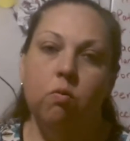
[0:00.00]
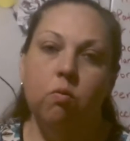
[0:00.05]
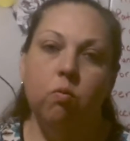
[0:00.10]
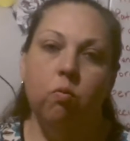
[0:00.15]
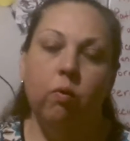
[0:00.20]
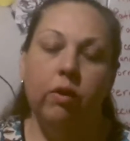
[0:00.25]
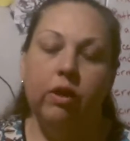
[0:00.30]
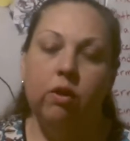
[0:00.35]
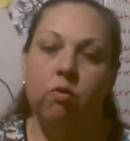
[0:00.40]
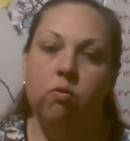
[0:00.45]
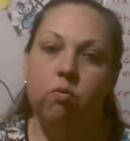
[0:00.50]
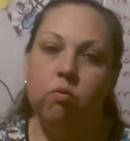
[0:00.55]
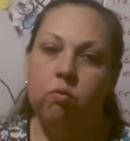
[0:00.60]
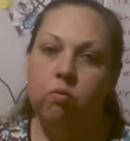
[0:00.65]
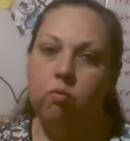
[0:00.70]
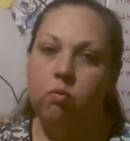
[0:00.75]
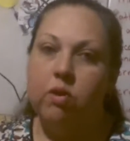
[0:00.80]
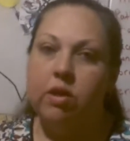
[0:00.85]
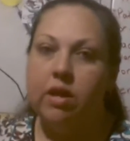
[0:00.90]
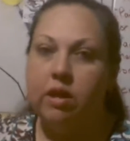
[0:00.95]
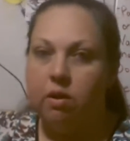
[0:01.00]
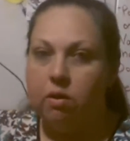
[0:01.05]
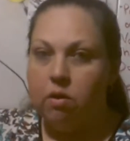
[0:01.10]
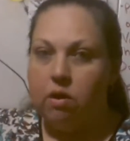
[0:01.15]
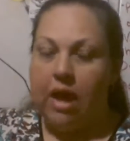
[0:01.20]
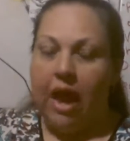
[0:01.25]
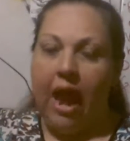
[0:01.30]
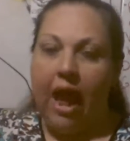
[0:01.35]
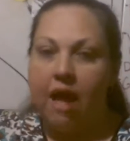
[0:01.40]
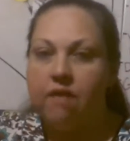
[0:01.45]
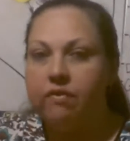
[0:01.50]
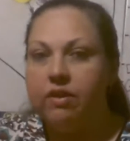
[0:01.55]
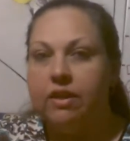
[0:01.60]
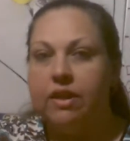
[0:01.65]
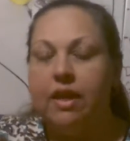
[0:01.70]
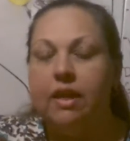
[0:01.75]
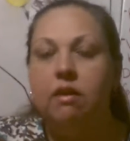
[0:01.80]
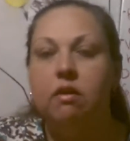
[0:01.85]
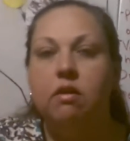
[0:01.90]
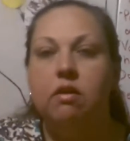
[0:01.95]
when you have a
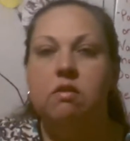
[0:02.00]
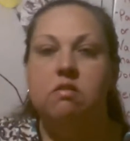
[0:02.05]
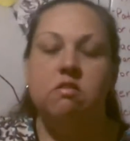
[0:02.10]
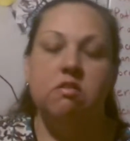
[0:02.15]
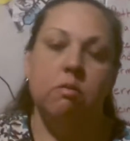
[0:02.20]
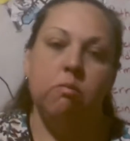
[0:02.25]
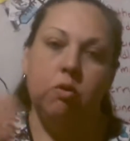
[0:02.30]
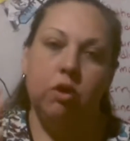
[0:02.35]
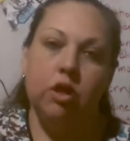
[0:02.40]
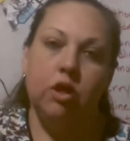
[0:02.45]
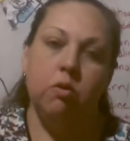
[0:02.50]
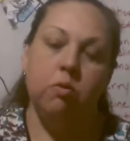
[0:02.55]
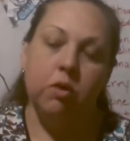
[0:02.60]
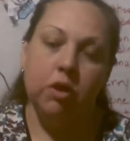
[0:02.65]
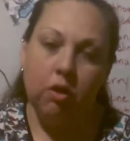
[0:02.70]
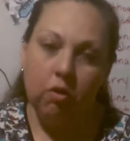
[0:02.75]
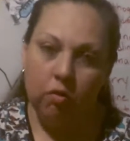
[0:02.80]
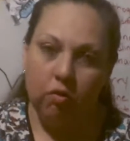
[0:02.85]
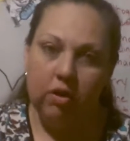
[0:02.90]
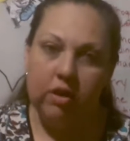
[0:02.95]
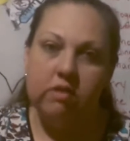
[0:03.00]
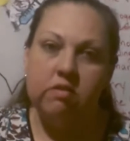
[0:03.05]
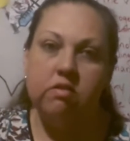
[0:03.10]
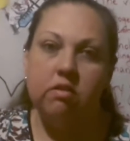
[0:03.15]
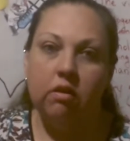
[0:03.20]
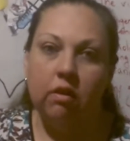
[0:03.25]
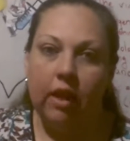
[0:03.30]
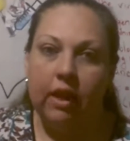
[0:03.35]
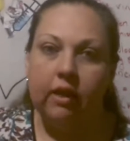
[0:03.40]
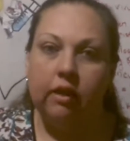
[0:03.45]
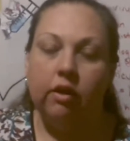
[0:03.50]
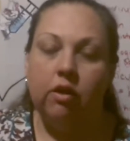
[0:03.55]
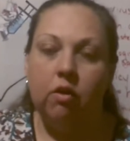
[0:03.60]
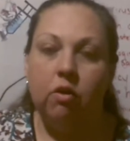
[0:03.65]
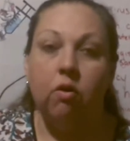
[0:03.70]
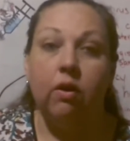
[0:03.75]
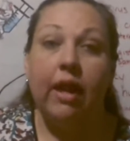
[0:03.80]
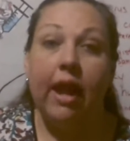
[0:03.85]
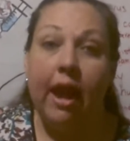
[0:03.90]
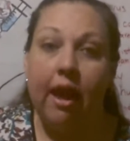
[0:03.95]
needle in someone, you increase the
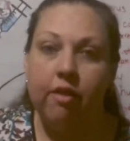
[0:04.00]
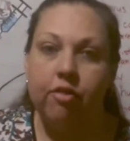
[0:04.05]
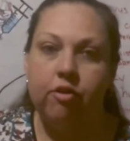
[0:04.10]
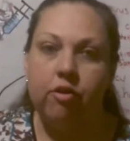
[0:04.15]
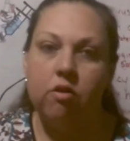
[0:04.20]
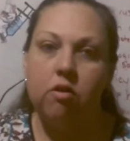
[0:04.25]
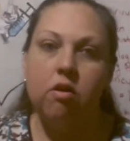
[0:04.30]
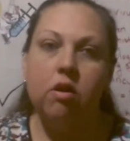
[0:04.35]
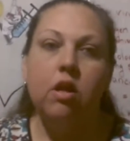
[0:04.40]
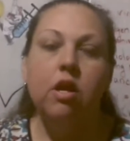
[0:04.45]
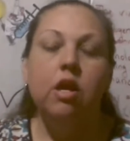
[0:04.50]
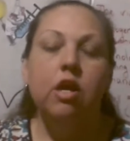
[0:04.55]
likelihood, or catheter,